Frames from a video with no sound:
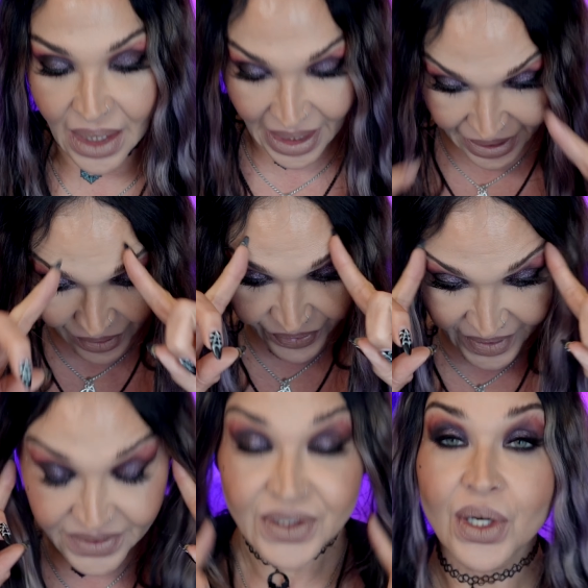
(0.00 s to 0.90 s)
I don't
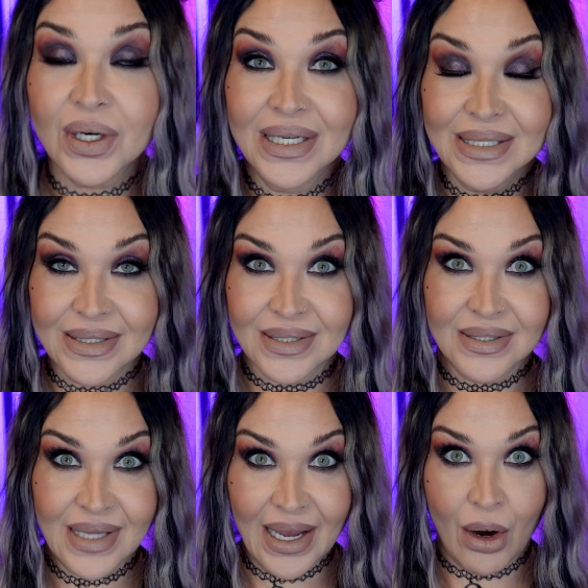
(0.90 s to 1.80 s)
think
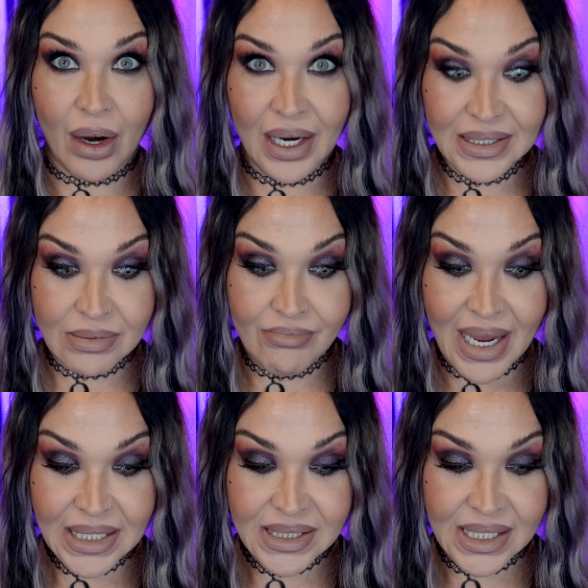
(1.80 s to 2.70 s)
they are as
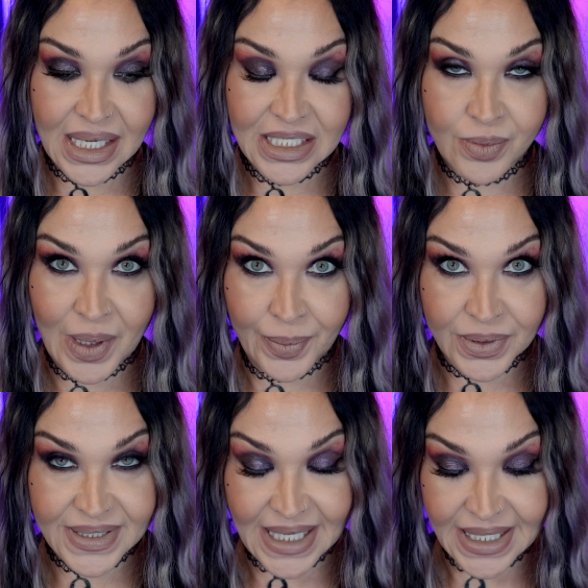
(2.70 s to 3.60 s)
amazing as
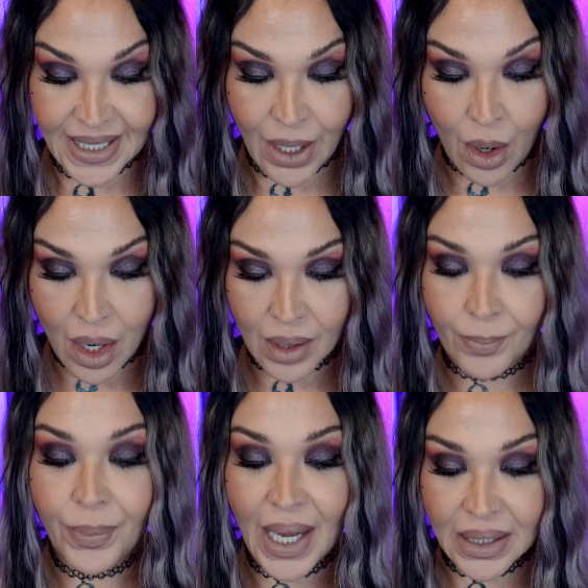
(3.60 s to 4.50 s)
people say they are,
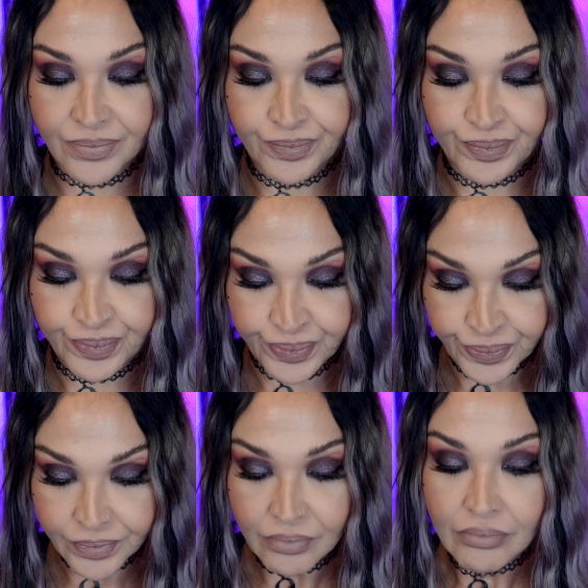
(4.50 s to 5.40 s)
but,
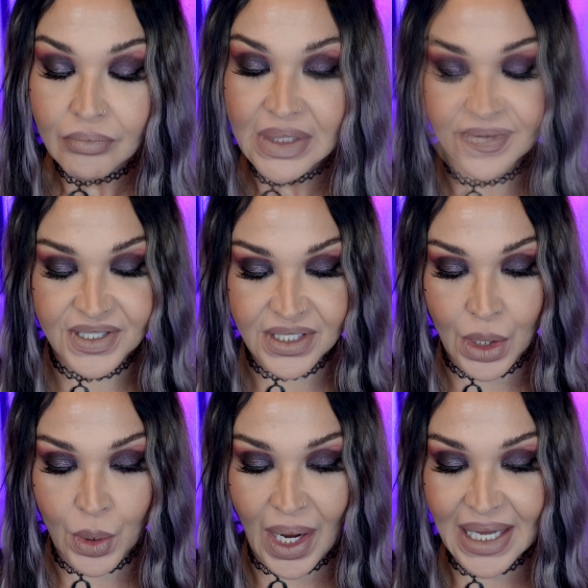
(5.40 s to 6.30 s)

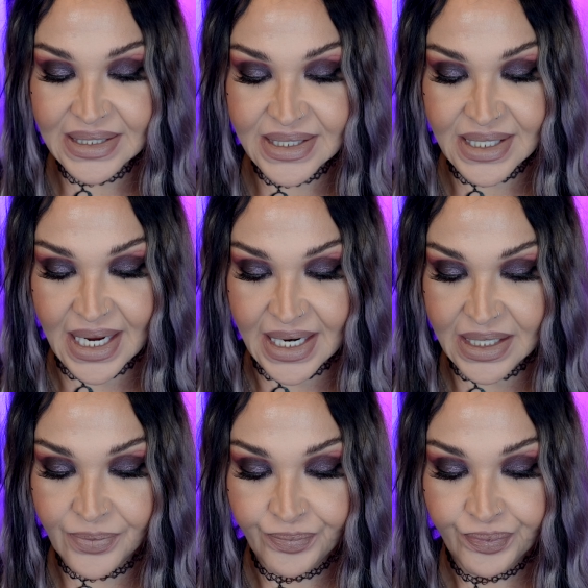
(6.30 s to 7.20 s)
so I'd say